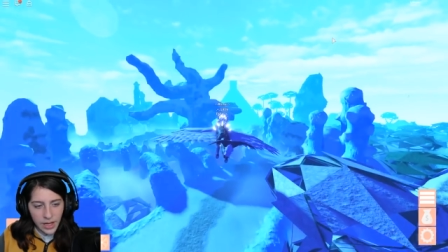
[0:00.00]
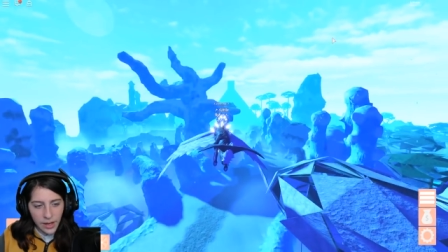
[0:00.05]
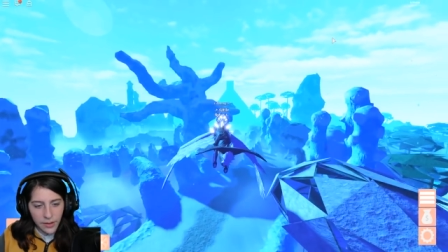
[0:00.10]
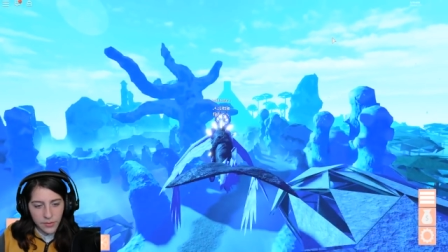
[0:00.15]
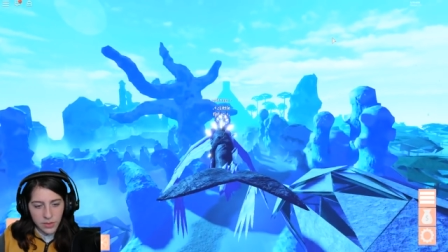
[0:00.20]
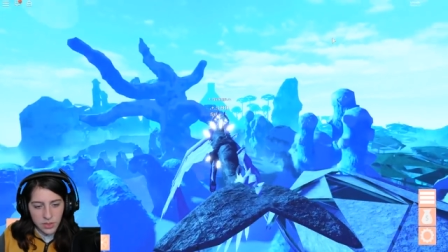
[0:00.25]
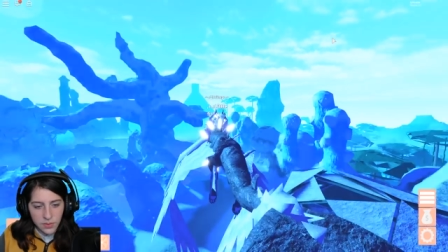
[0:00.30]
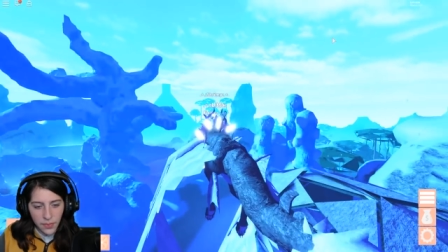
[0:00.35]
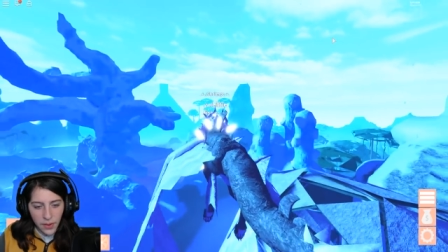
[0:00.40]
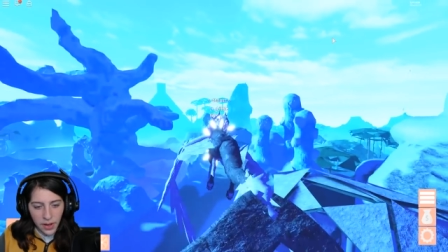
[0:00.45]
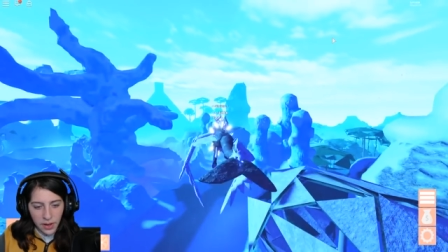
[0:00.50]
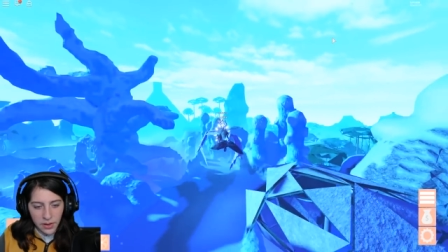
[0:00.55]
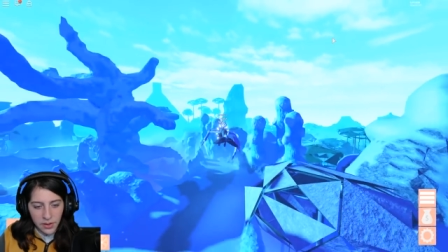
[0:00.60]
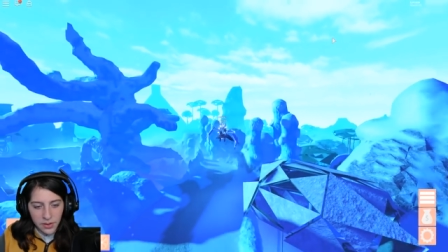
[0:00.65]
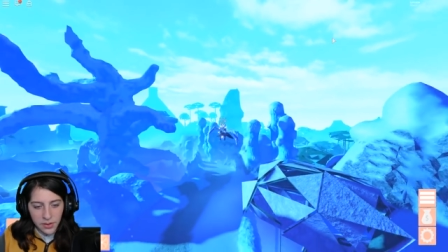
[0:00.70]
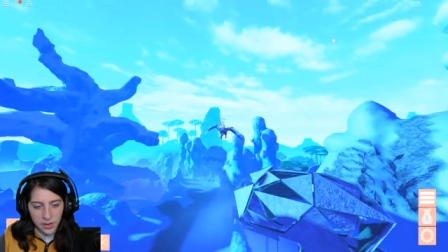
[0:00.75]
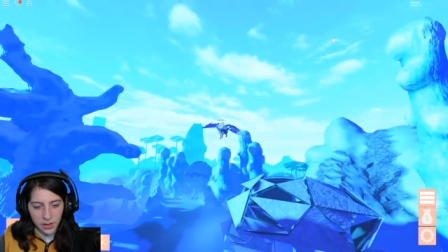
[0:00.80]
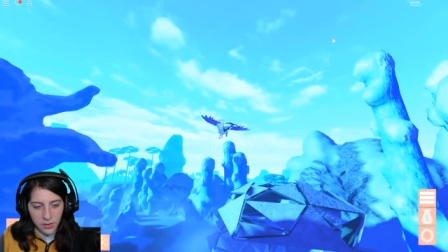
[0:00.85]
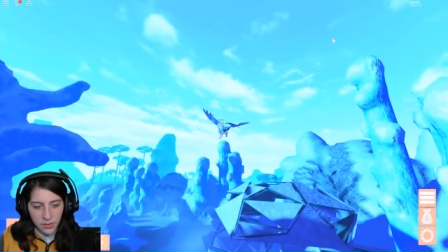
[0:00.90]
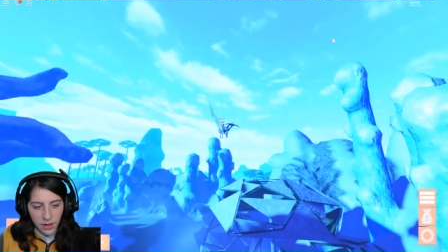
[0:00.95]
I was back
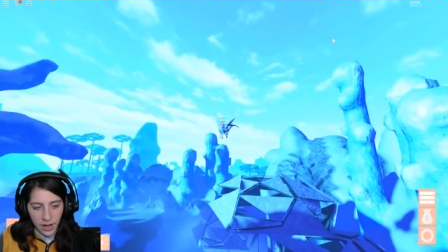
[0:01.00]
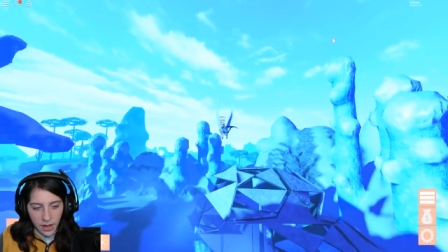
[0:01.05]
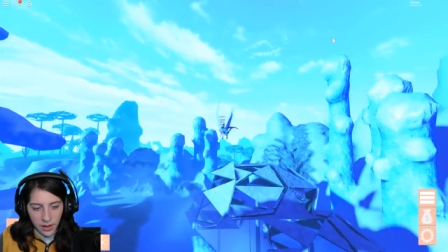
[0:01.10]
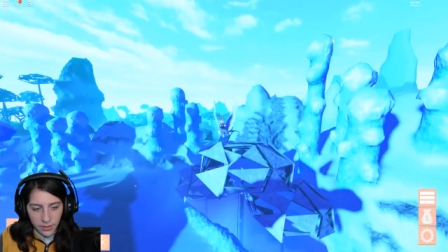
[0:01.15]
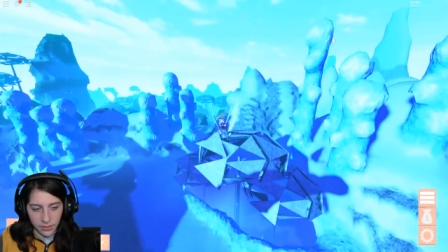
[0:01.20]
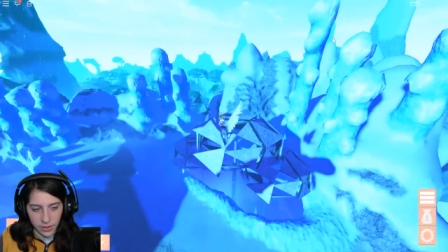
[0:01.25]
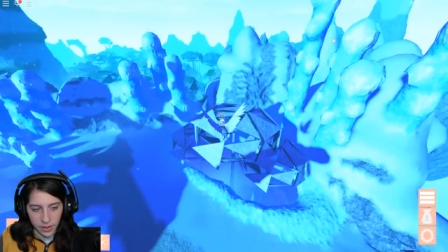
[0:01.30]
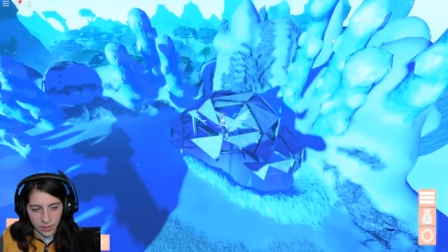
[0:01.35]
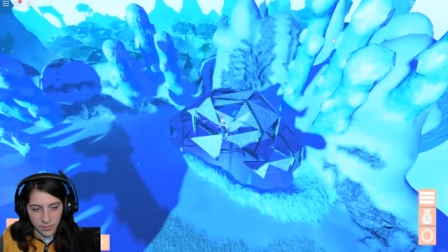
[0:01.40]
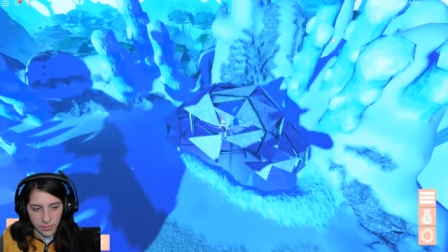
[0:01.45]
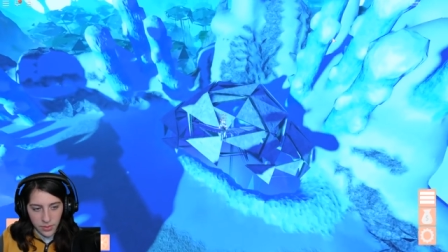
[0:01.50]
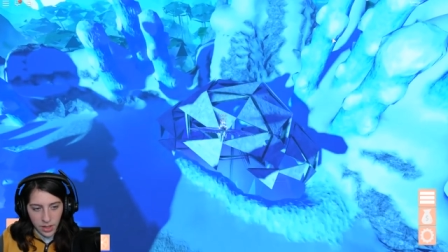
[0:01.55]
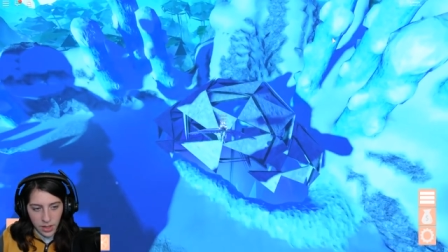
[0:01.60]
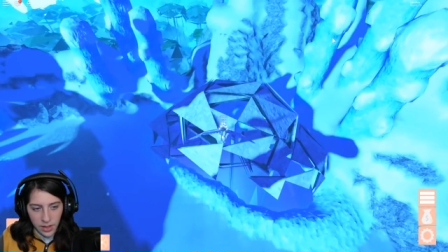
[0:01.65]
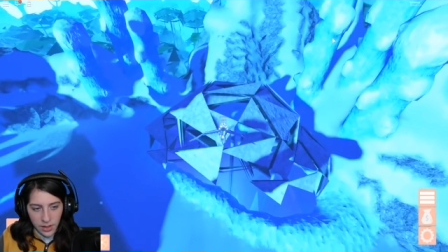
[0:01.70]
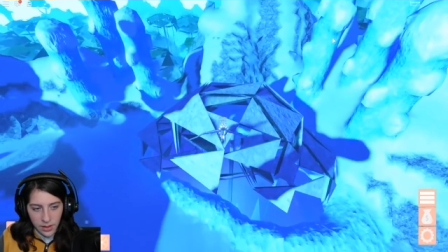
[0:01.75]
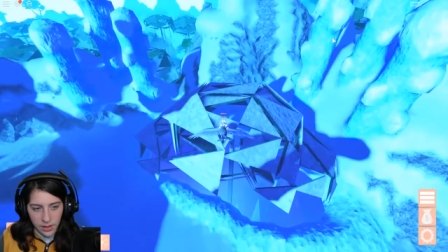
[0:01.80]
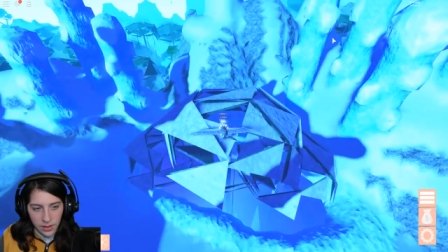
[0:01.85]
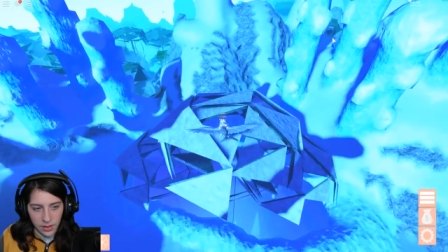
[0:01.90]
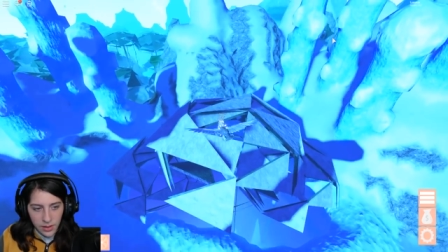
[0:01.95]
on the ground. I'm
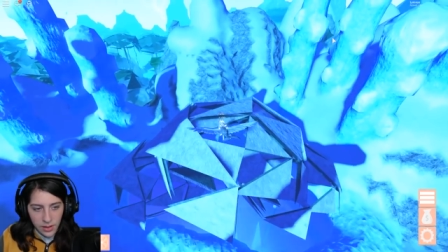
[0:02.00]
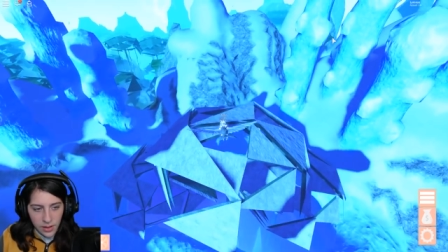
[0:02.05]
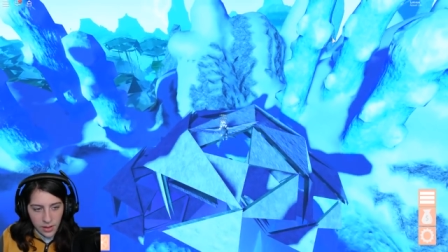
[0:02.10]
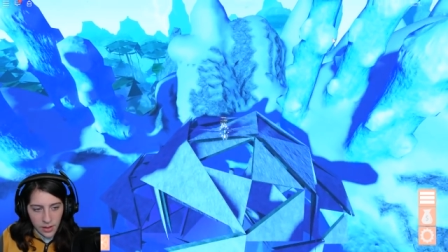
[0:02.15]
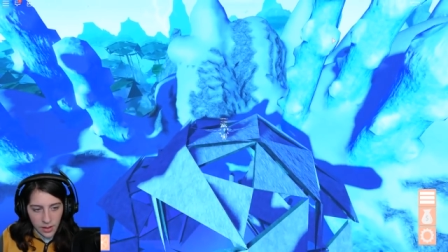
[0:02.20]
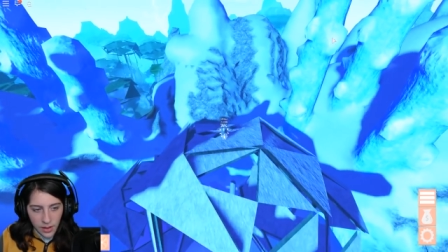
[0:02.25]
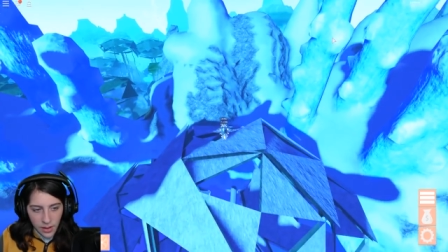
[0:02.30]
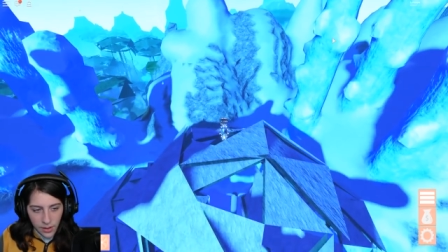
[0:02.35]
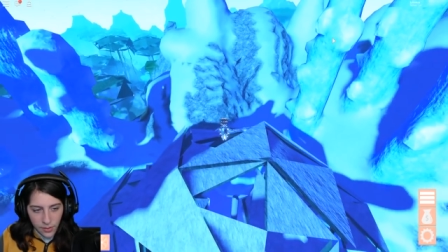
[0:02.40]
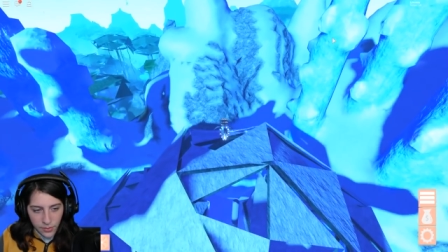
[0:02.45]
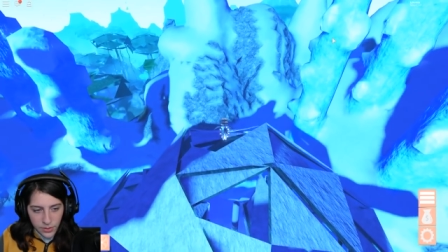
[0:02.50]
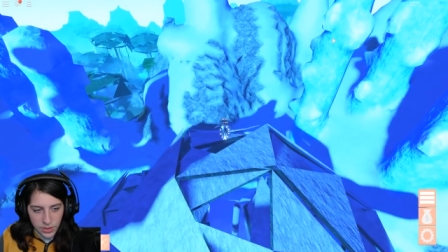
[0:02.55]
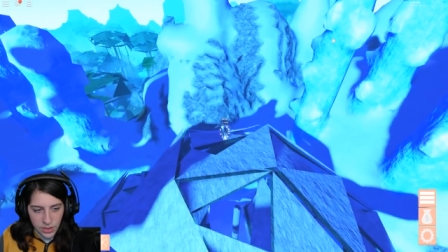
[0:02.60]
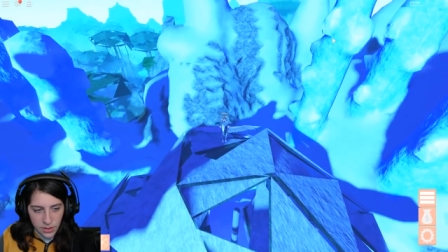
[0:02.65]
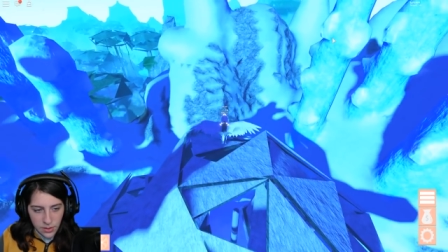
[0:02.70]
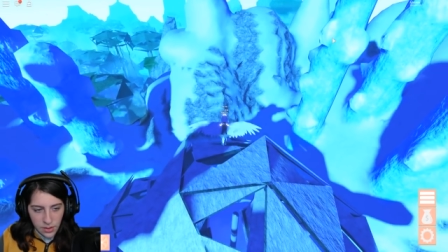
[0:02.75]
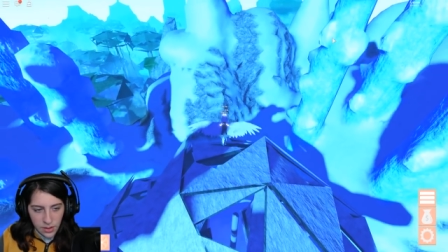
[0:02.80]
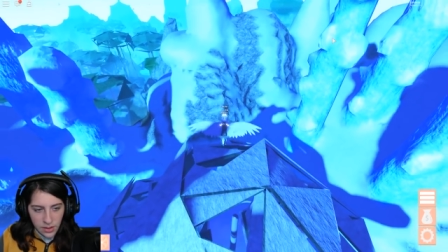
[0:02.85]
not, I wasn't